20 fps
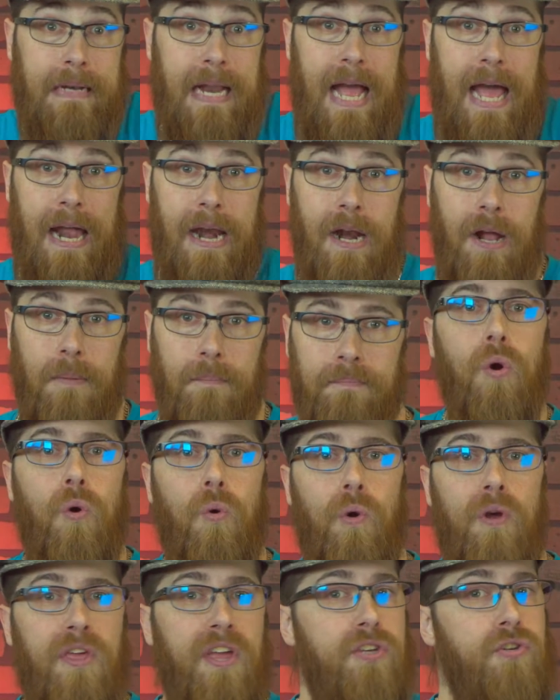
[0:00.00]
I don't know.
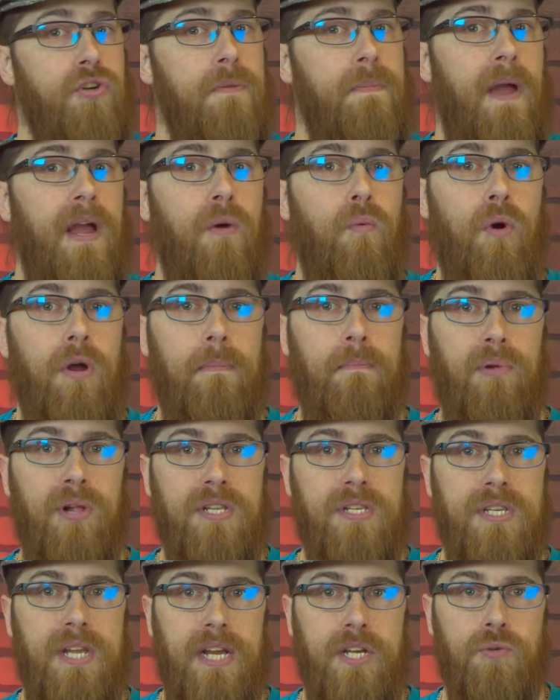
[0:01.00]
With History Pack 1,
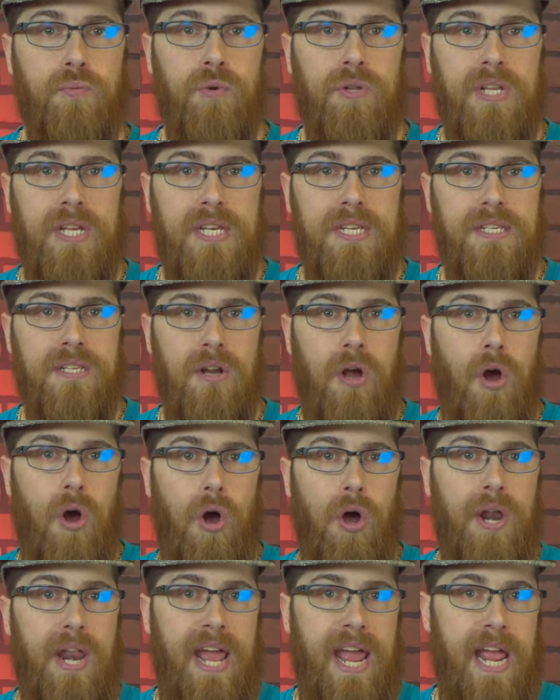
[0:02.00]
Blitz decks released
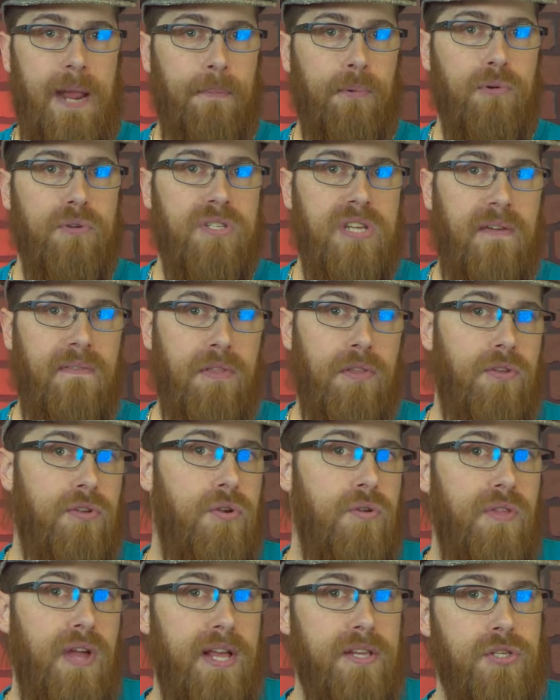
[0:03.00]
on April 7th,
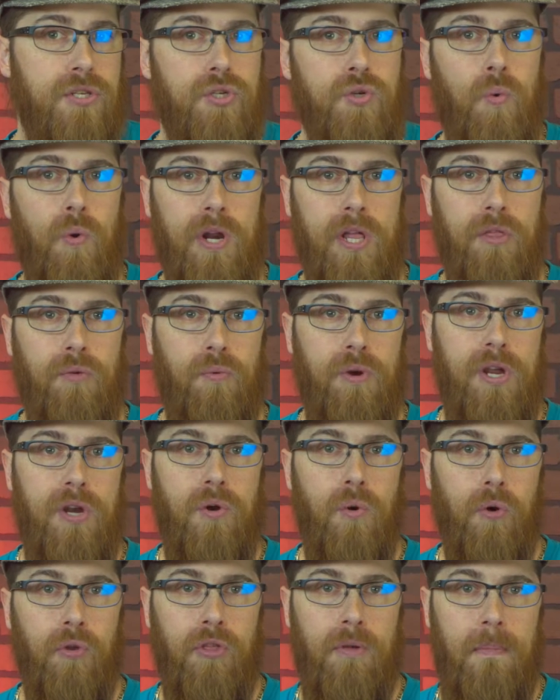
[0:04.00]
2023 in
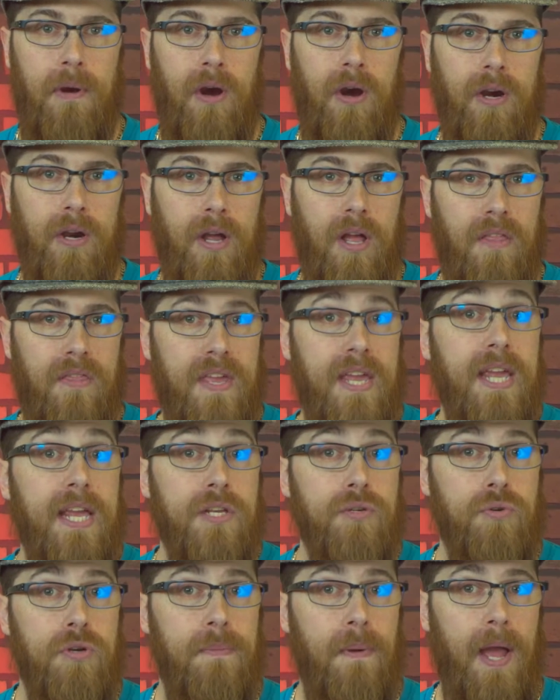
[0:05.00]
North America, the
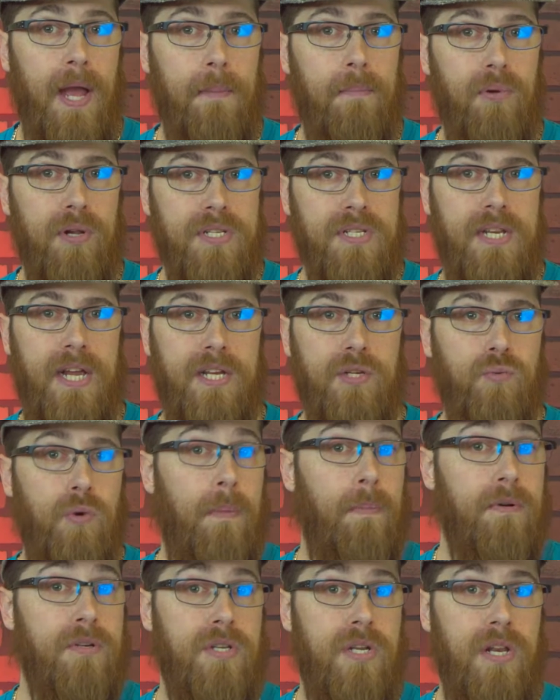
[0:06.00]
History Pack Blitz decks
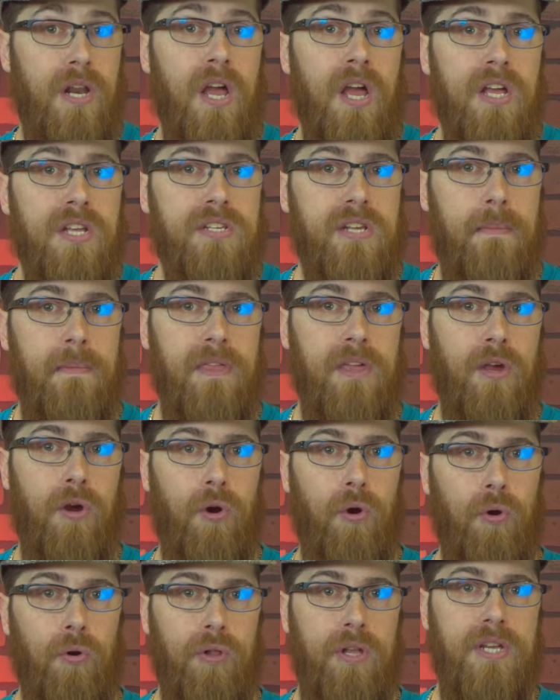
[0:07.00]
represent some of the
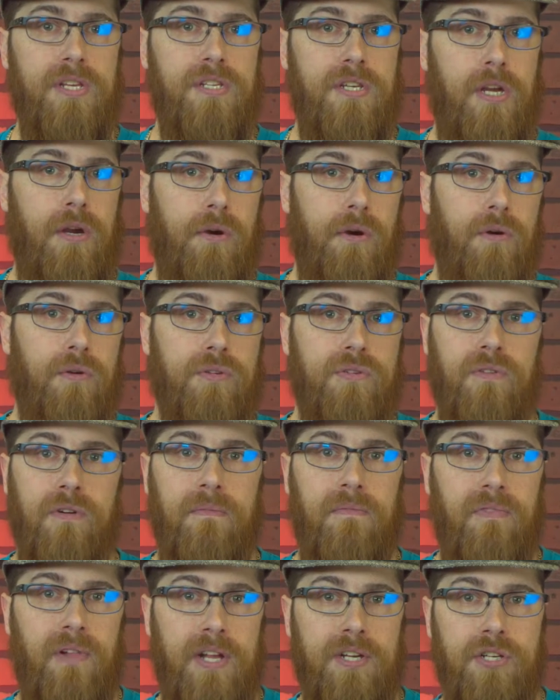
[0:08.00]
earliest heroes from
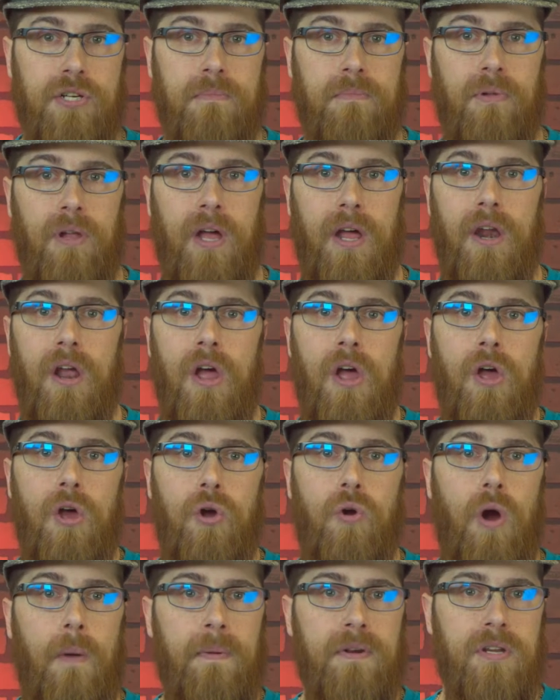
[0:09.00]
Flesh and Blood
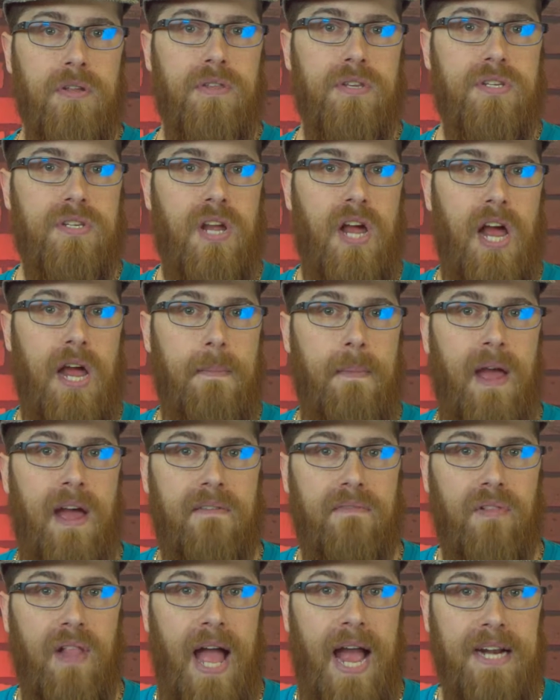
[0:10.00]
who up until this time have
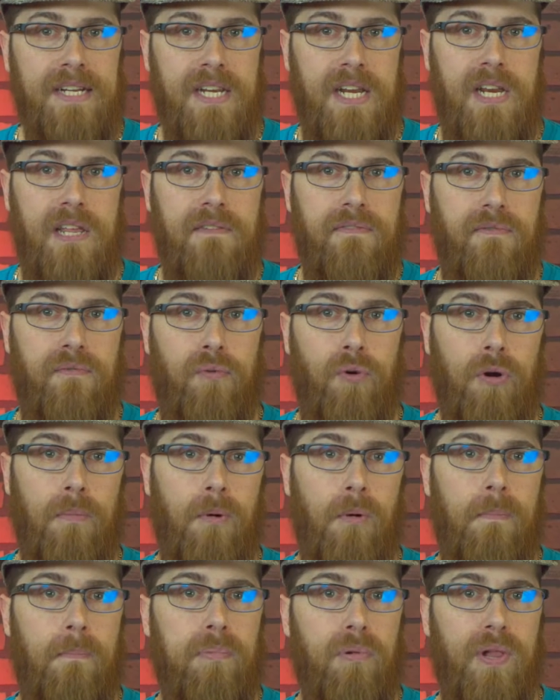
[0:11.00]
lacked any
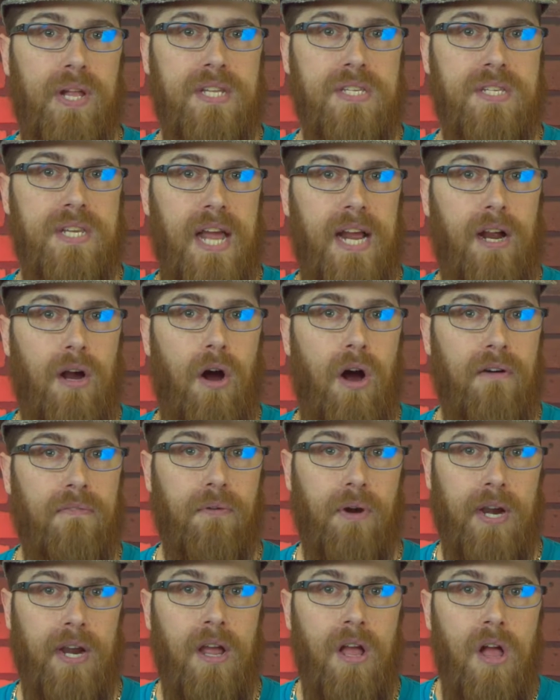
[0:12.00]
formal Blitz deck
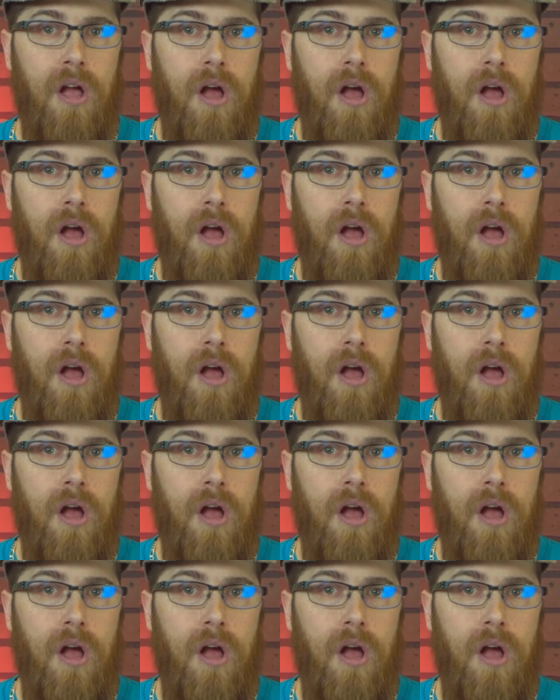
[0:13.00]
offering.